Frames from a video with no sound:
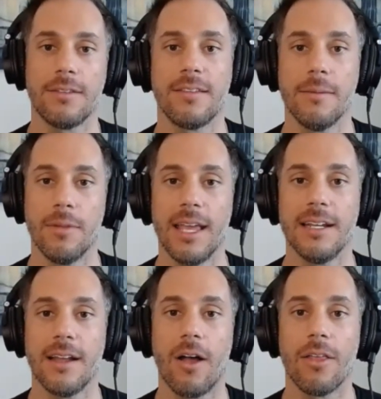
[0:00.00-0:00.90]

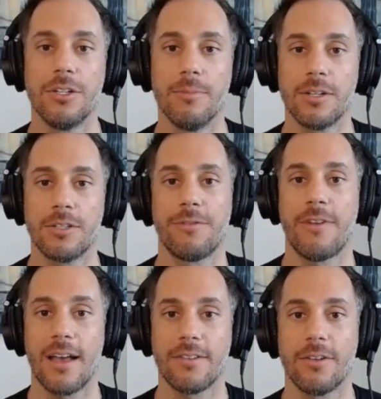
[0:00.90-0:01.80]
assimilate knowledge much
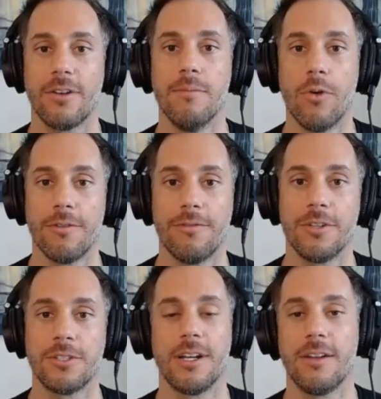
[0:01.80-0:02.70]
faster and more
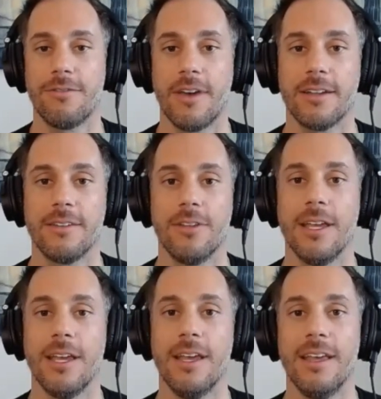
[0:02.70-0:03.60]
efficient and effectively okay.